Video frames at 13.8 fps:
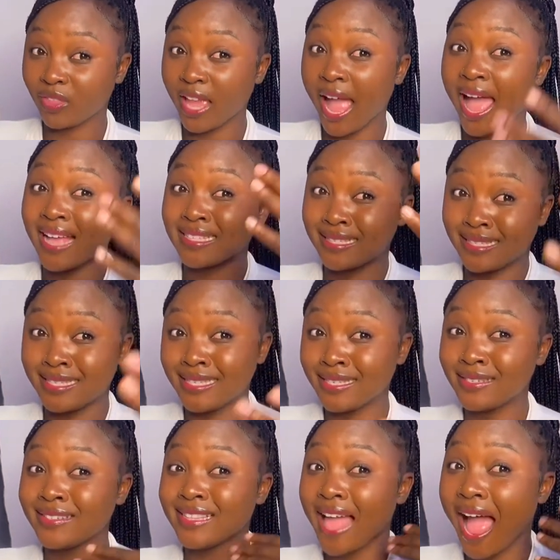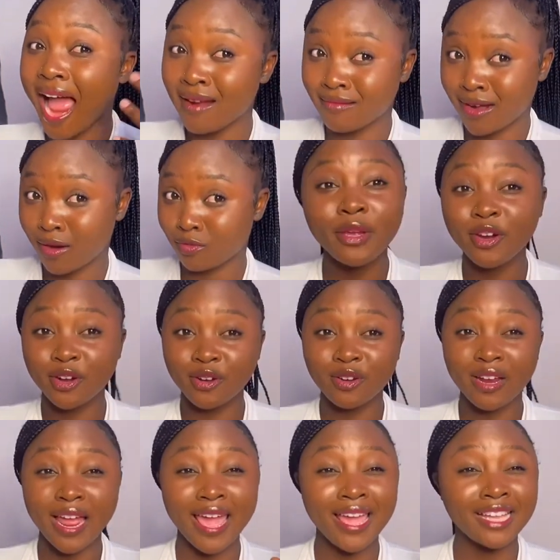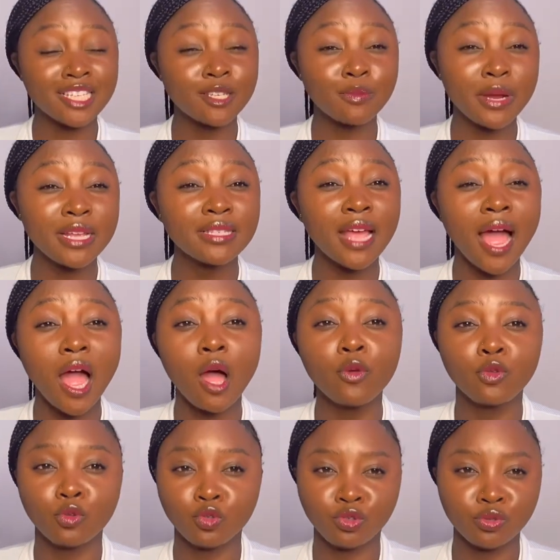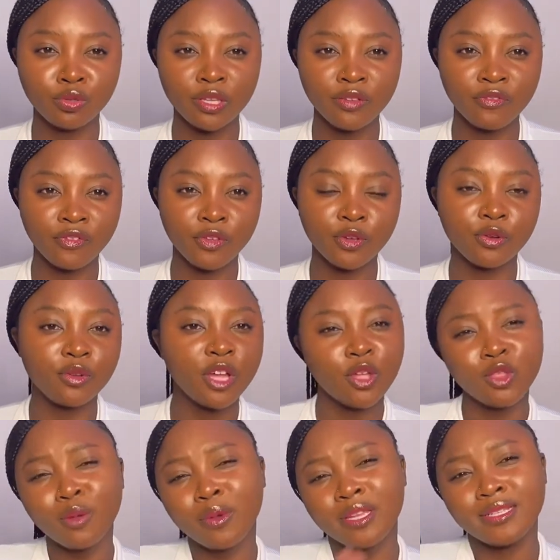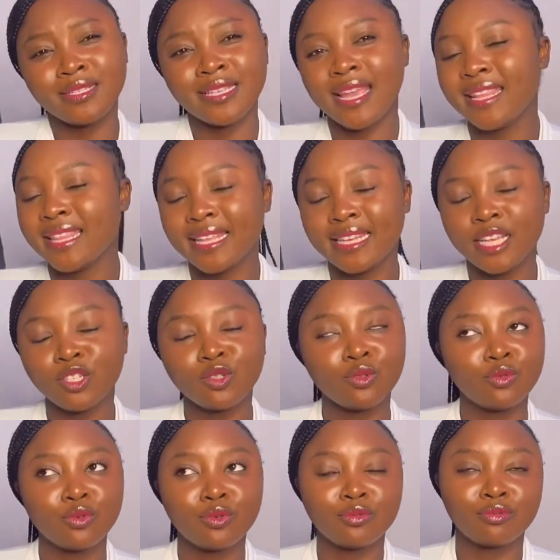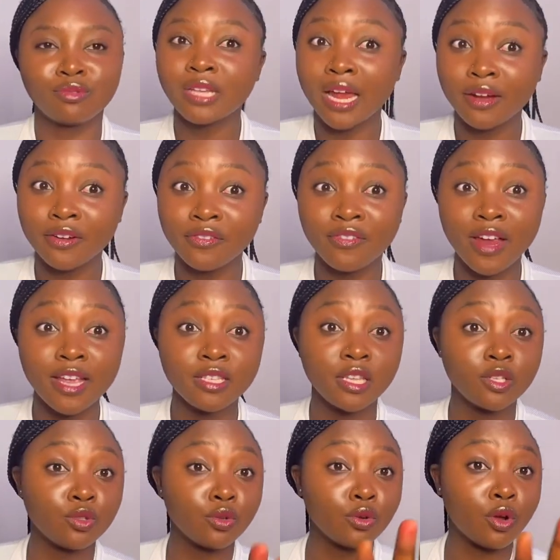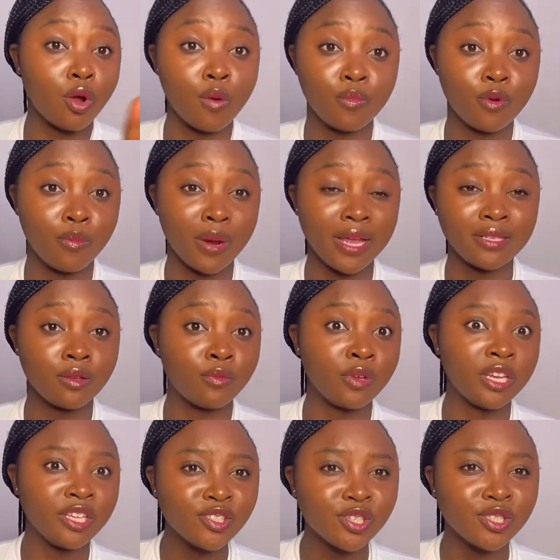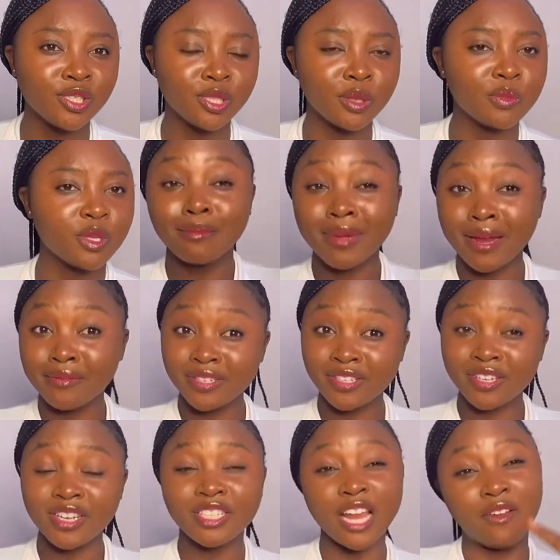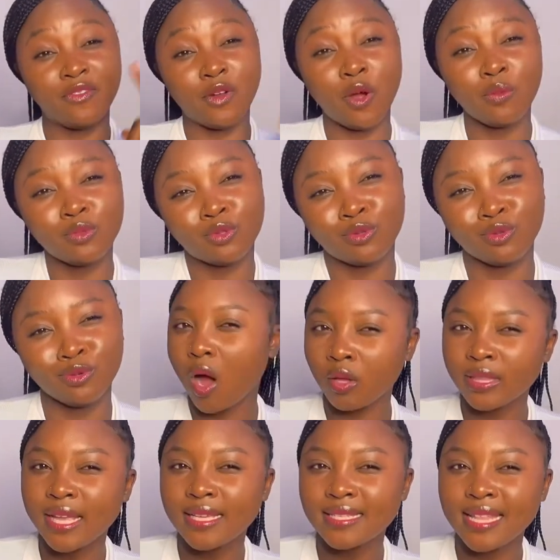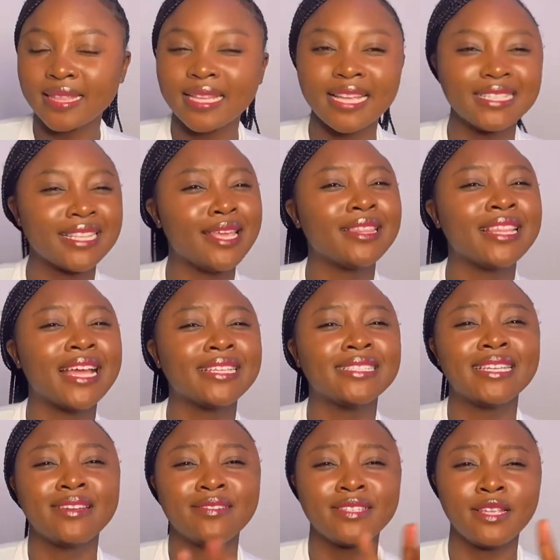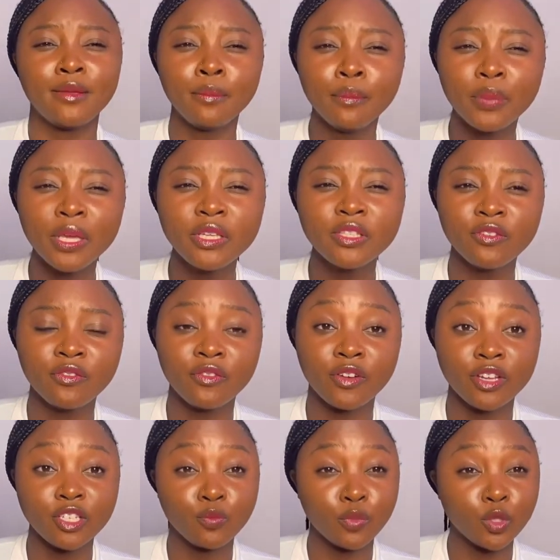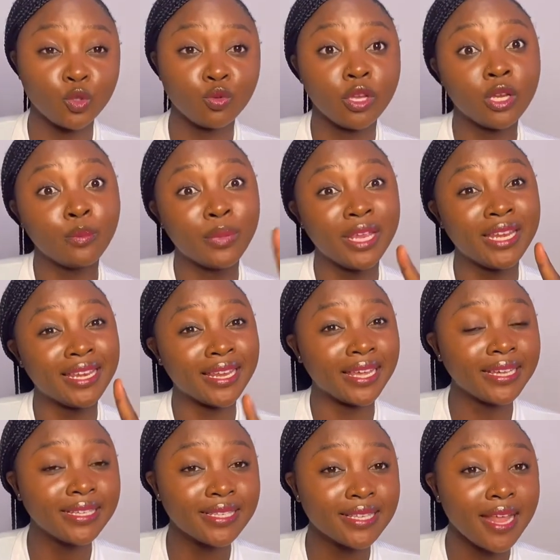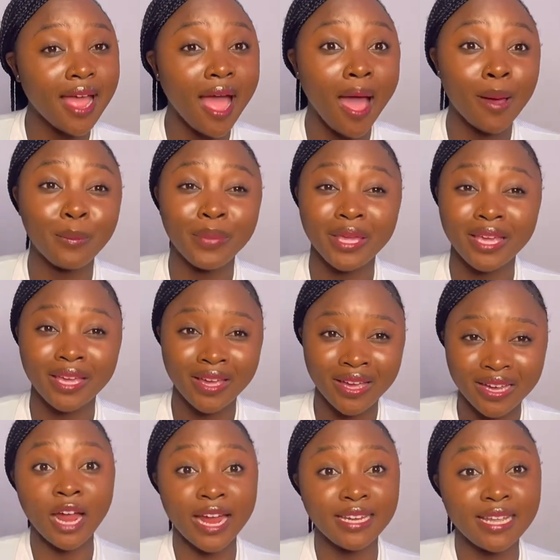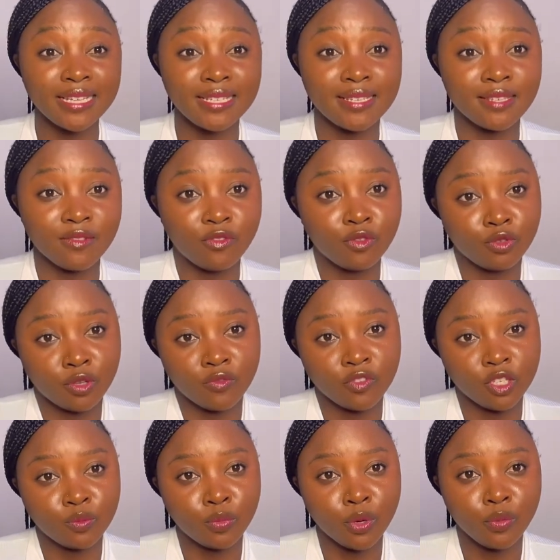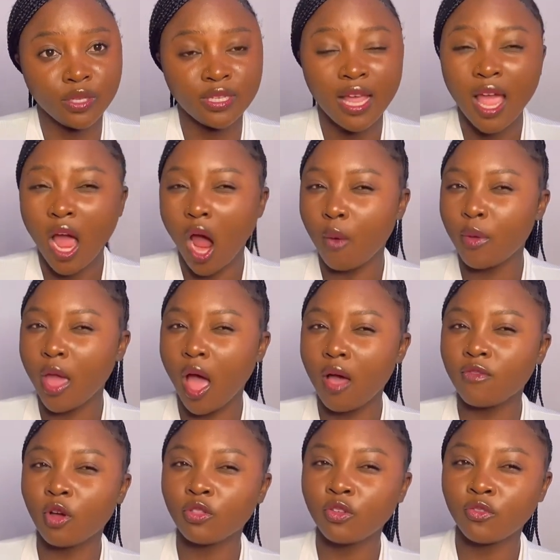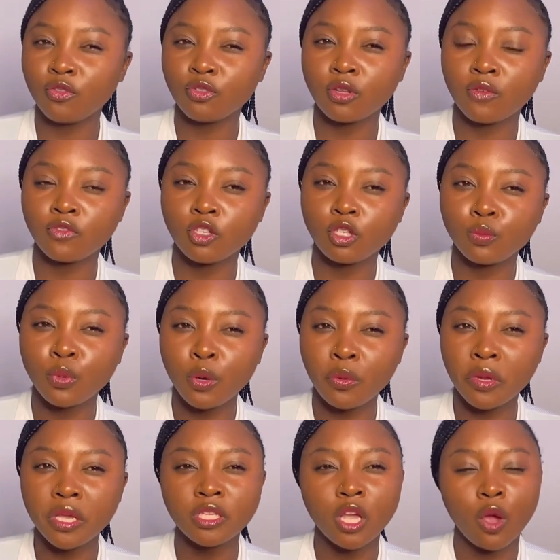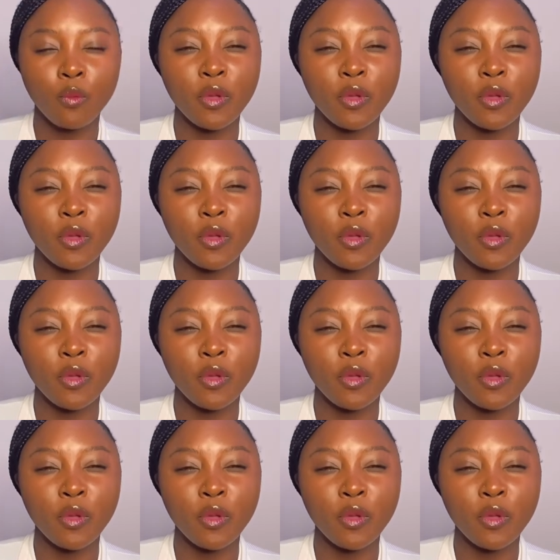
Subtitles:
are still around. Girl, express how you truly feel. Nobody is saying that there's no sacrifice, there's no compromise in relationships. My research, I've come to understand that there is a big difference between being nice and being kind. Kindness is the fruit of the spirit, and we have other fruits of the spirit.